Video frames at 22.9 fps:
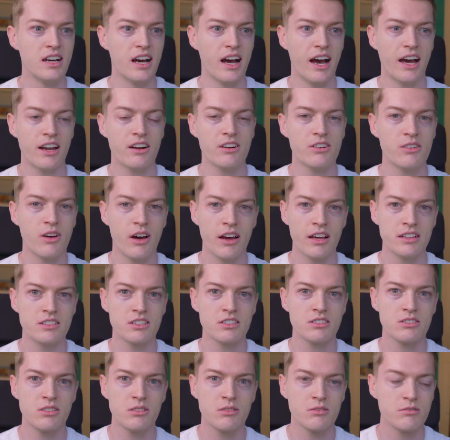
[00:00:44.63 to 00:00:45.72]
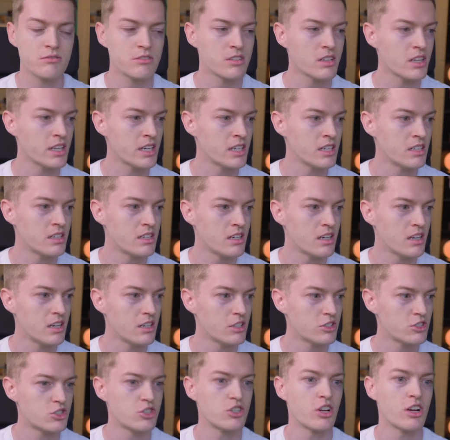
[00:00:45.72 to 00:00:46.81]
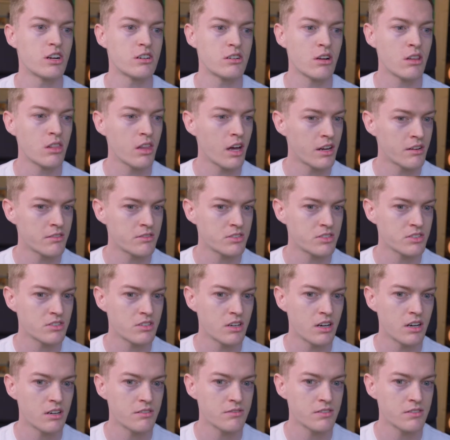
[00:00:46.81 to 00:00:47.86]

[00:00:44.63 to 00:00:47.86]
I don't know, I just don't really share a lot of stuff